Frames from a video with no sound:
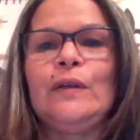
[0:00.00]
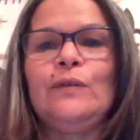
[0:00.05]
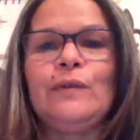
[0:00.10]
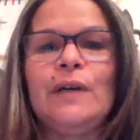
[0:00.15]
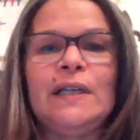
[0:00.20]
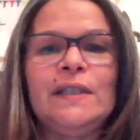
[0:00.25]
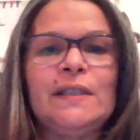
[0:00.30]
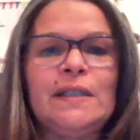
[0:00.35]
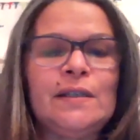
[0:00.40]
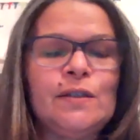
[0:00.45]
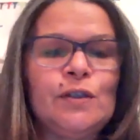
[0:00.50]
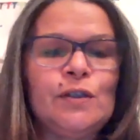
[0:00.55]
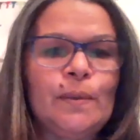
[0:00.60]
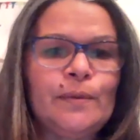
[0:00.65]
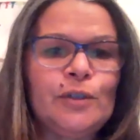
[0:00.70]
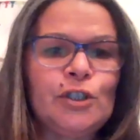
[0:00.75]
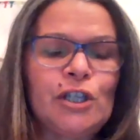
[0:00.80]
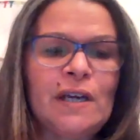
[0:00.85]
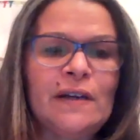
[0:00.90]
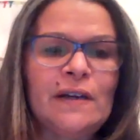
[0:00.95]
Right, I
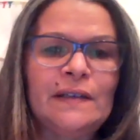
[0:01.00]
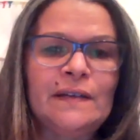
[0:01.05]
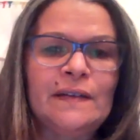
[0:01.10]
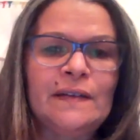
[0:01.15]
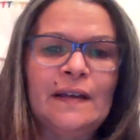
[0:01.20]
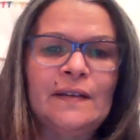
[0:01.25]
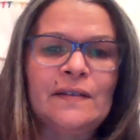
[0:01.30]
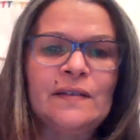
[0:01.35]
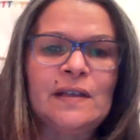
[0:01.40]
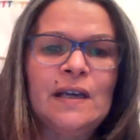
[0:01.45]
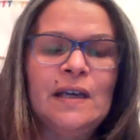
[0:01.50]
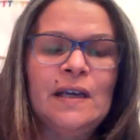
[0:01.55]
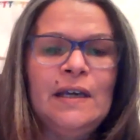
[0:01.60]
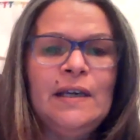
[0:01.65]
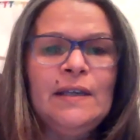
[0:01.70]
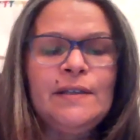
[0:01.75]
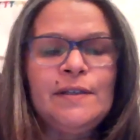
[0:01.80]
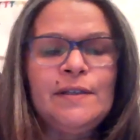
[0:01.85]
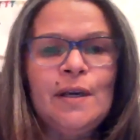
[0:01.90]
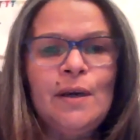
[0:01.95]
stopped sharing that.
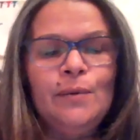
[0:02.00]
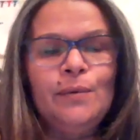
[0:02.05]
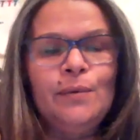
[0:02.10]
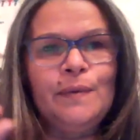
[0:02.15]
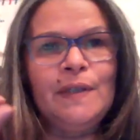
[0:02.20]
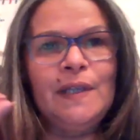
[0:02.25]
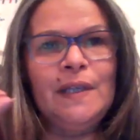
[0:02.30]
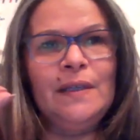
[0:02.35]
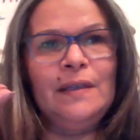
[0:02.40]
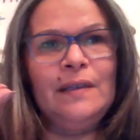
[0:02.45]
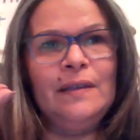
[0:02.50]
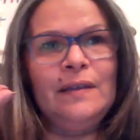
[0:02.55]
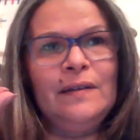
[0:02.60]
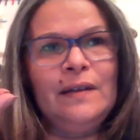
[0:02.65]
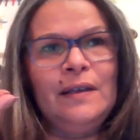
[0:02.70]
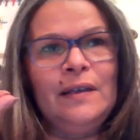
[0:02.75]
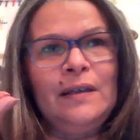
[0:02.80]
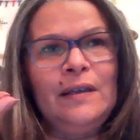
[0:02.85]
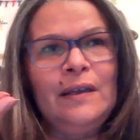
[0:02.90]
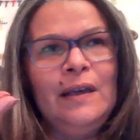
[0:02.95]
So
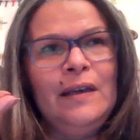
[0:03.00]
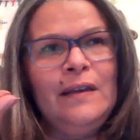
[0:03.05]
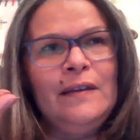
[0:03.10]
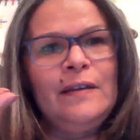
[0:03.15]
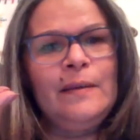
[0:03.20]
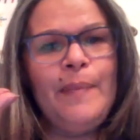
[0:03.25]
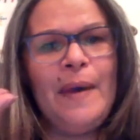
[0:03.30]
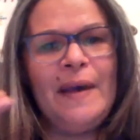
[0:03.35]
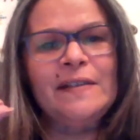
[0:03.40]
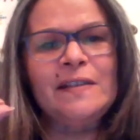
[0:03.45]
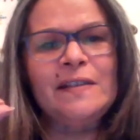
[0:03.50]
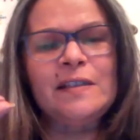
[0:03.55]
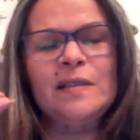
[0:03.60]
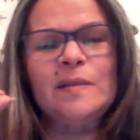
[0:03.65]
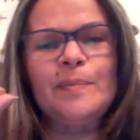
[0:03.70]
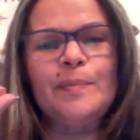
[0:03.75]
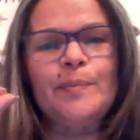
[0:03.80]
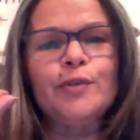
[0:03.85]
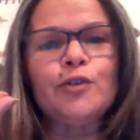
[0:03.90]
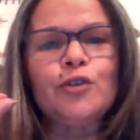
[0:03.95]
the
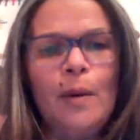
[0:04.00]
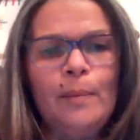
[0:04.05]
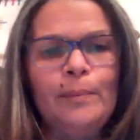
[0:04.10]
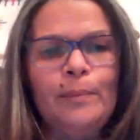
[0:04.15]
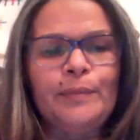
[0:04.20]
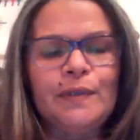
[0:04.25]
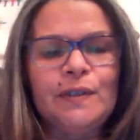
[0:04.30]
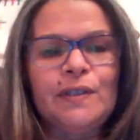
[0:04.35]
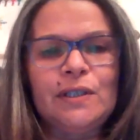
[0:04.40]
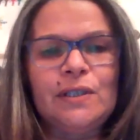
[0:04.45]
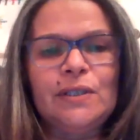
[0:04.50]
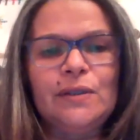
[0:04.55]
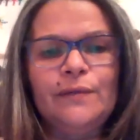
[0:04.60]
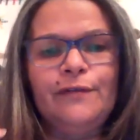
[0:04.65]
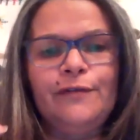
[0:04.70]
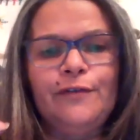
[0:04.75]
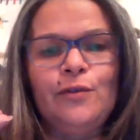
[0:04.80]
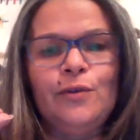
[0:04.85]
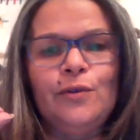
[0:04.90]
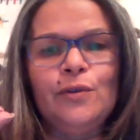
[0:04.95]
best prompt
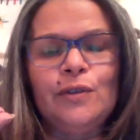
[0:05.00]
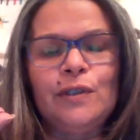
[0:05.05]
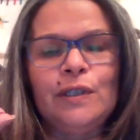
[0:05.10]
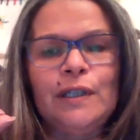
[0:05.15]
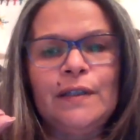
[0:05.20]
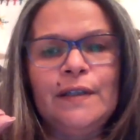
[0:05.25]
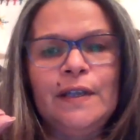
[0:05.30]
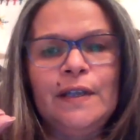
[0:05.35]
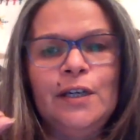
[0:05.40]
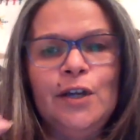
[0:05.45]
for the